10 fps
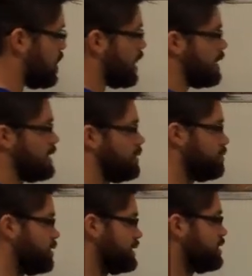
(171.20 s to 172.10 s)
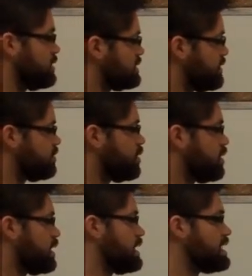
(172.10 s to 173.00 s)
And now we bring down our 7
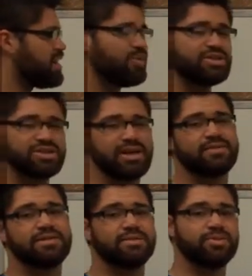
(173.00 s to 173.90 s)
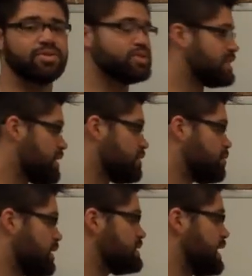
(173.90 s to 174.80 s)
part, and now we just have to simply do
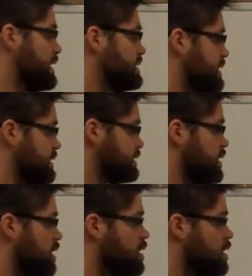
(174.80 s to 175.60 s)
7 plus 18.